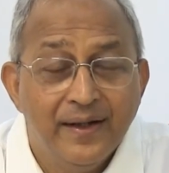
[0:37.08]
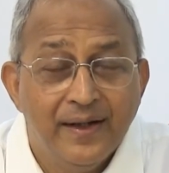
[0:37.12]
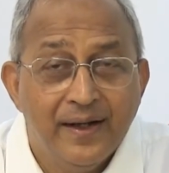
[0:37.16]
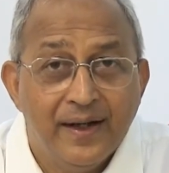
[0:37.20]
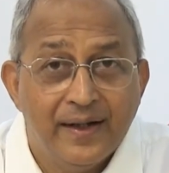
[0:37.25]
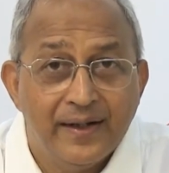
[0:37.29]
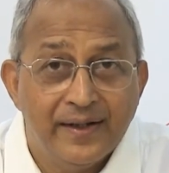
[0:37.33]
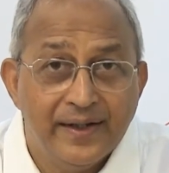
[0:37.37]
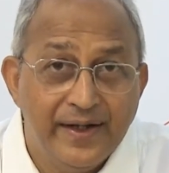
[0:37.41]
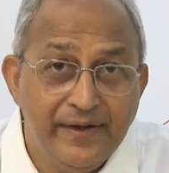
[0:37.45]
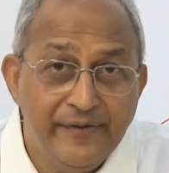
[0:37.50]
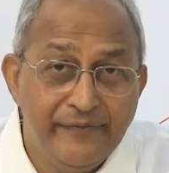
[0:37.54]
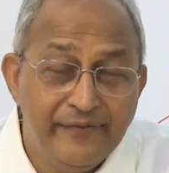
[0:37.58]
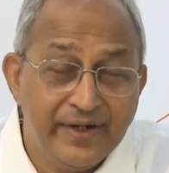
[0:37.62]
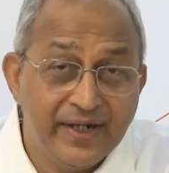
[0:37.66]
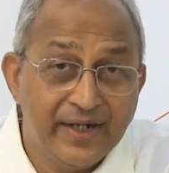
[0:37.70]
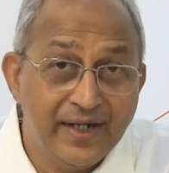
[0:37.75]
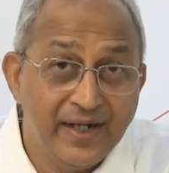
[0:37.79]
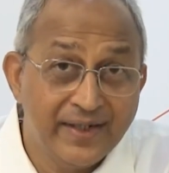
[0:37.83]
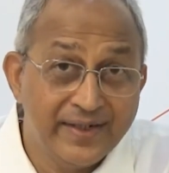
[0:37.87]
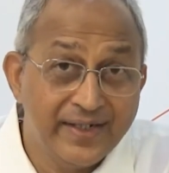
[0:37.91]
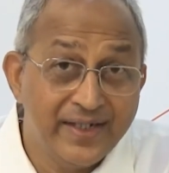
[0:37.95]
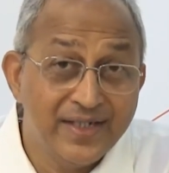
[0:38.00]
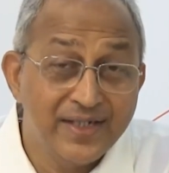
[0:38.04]
and the
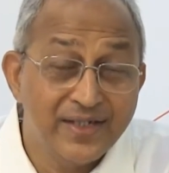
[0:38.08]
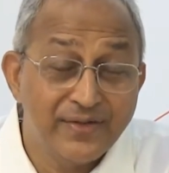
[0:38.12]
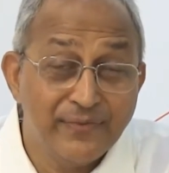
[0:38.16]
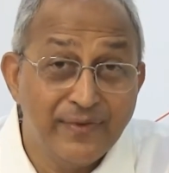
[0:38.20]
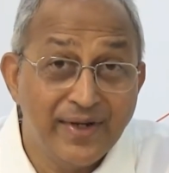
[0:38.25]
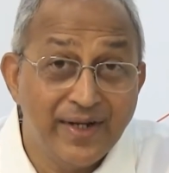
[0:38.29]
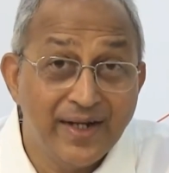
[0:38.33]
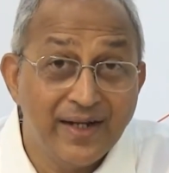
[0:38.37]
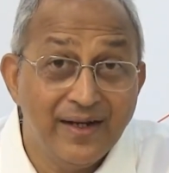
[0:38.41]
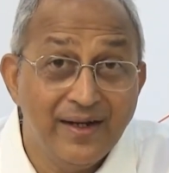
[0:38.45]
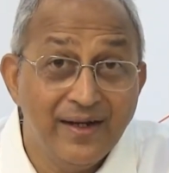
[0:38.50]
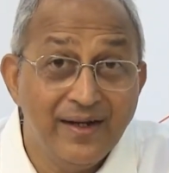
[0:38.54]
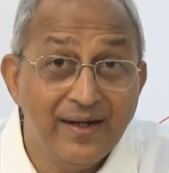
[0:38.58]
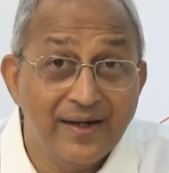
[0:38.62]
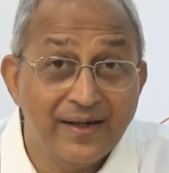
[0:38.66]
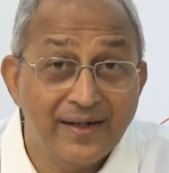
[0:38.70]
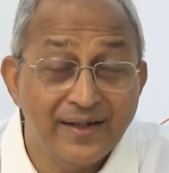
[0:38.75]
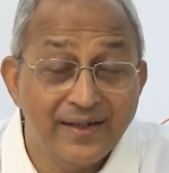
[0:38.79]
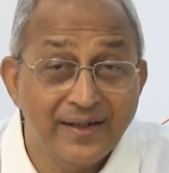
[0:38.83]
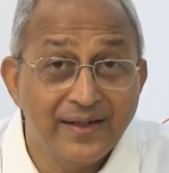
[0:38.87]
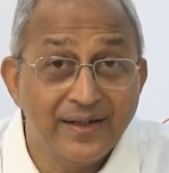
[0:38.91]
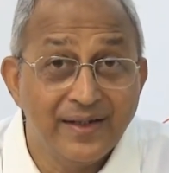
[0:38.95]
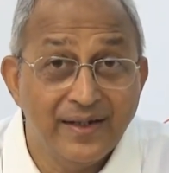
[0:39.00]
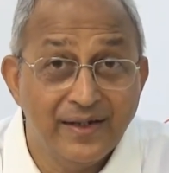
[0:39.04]
difficulties we
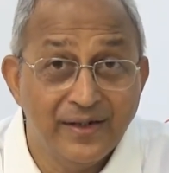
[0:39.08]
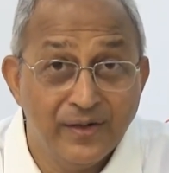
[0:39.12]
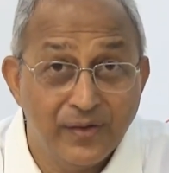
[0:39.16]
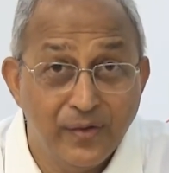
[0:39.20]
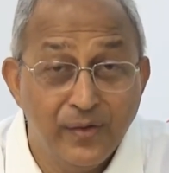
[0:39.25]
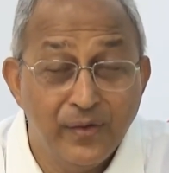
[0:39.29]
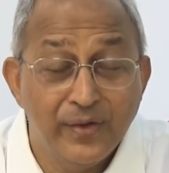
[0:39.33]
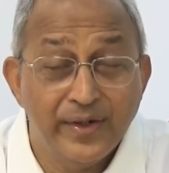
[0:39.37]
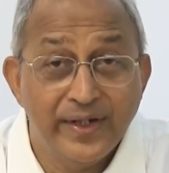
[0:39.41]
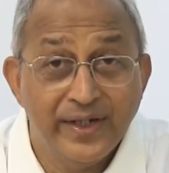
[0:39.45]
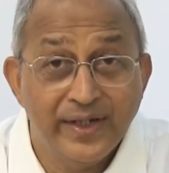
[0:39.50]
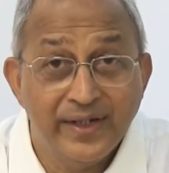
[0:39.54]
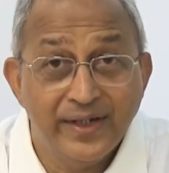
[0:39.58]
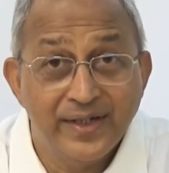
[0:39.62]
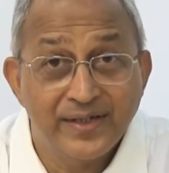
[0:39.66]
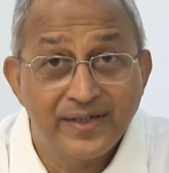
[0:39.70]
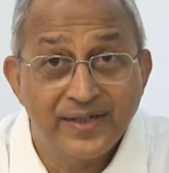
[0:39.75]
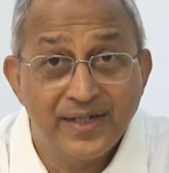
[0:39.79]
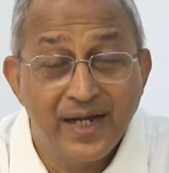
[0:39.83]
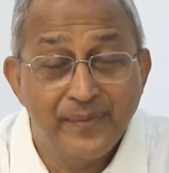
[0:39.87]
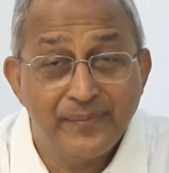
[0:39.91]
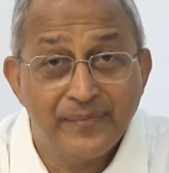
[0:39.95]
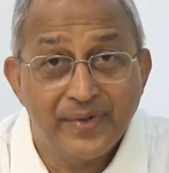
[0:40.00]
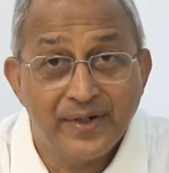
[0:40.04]
had in holding the
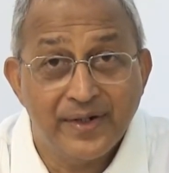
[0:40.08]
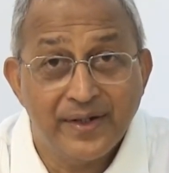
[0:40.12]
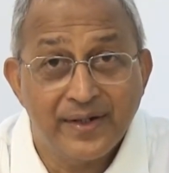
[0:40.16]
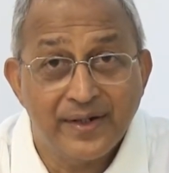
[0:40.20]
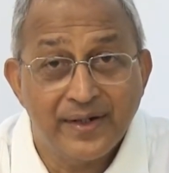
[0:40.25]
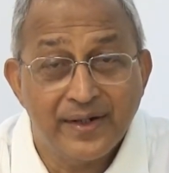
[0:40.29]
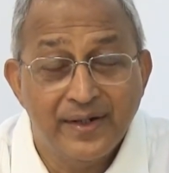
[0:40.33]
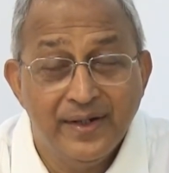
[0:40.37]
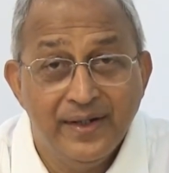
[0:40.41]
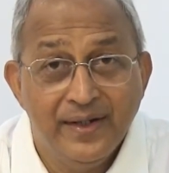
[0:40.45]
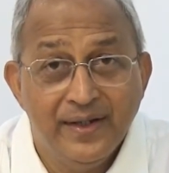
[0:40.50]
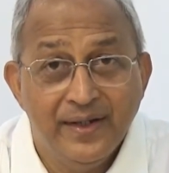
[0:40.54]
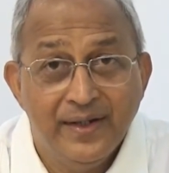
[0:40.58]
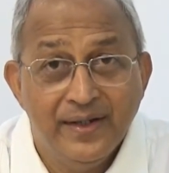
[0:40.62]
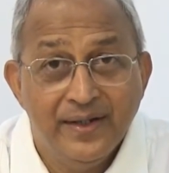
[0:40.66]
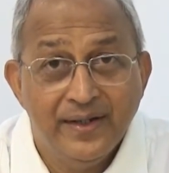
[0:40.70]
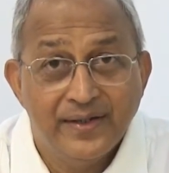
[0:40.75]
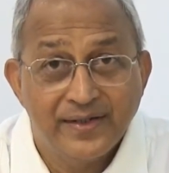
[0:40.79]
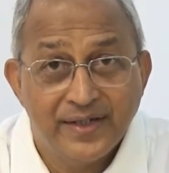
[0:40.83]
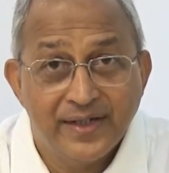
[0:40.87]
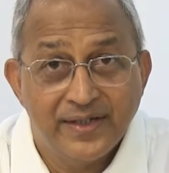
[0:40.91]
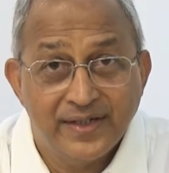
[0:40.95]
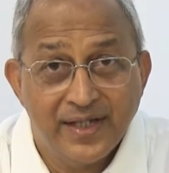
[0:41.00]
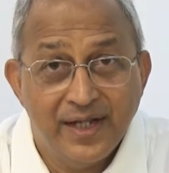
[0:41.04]
chapter
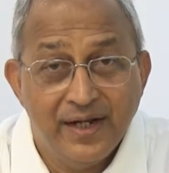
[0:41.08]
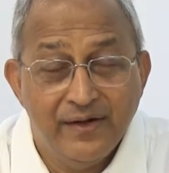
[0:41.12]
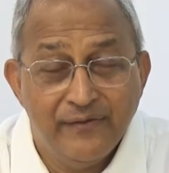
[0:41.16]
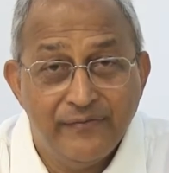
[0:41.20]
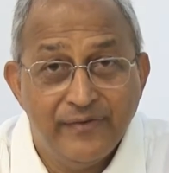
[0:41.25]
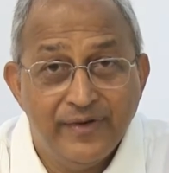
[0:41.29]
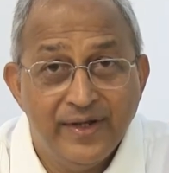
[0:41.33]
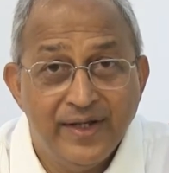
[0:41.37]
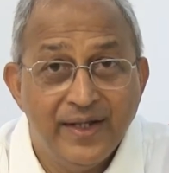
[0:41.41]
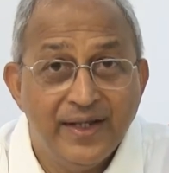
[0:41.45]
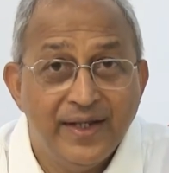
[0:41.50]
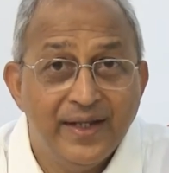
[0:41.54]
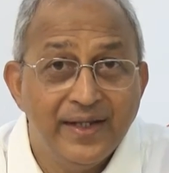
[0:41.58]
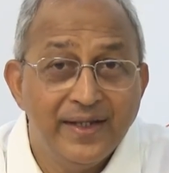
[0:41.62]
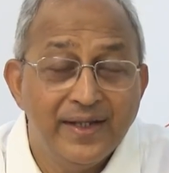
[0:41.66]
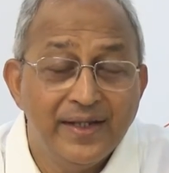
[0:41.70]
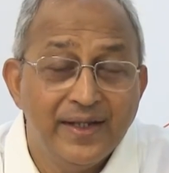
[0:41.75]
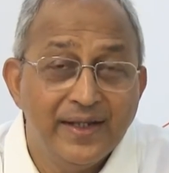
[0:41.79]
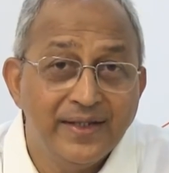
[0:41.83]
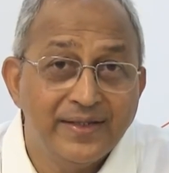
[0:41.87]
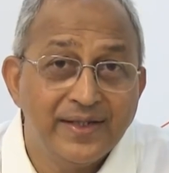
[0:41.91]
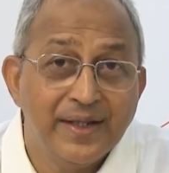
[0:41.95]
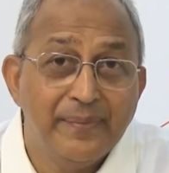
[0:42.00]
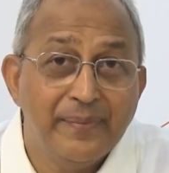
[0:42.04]
itself
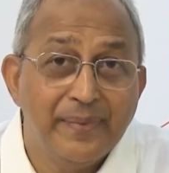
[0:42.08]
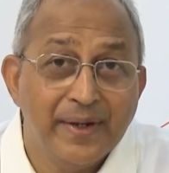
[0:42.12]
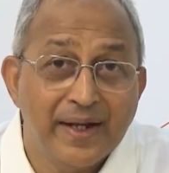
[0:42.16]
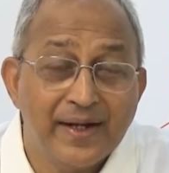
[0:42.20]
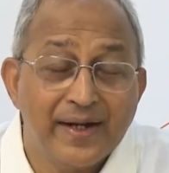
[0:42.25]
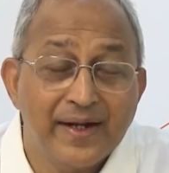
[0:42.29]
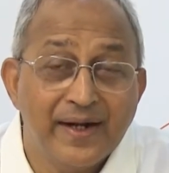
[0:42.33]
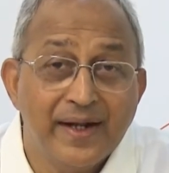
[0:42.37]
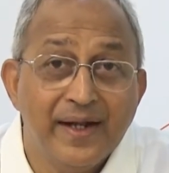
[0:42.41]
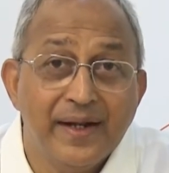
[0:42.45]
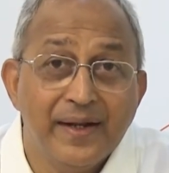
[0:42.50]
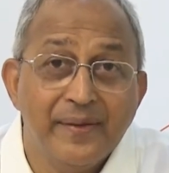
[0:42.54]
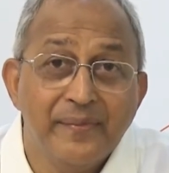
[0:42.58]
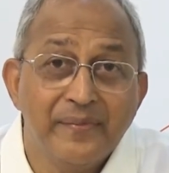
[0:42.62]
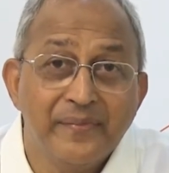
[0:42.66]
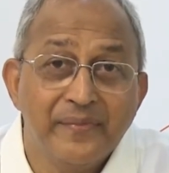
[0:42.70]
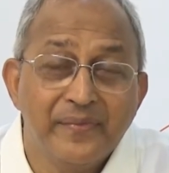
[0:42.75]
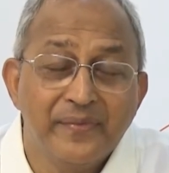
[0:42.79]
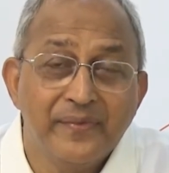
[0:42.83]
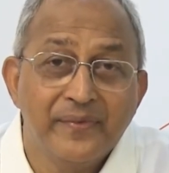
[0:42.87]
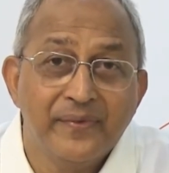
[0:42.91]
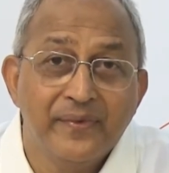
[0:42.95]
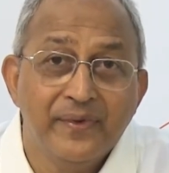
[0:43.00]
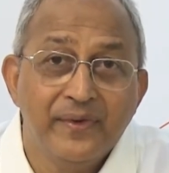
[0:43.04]
is a
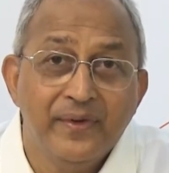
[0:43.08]
paradigm.